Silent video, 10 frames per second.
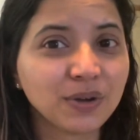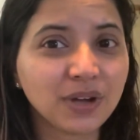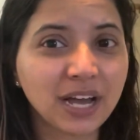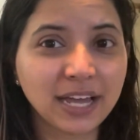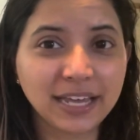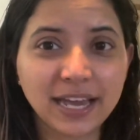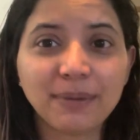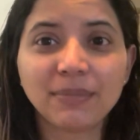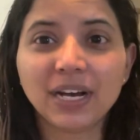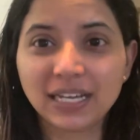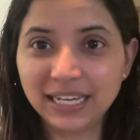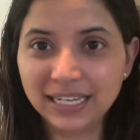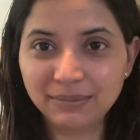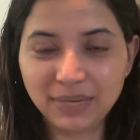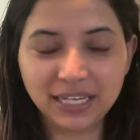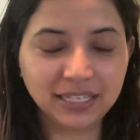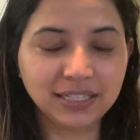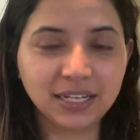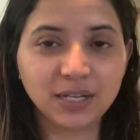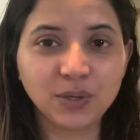I am again making
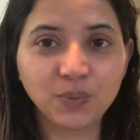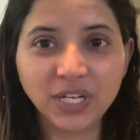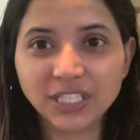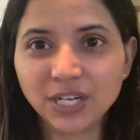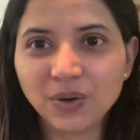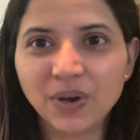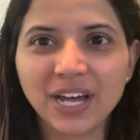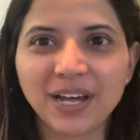the video.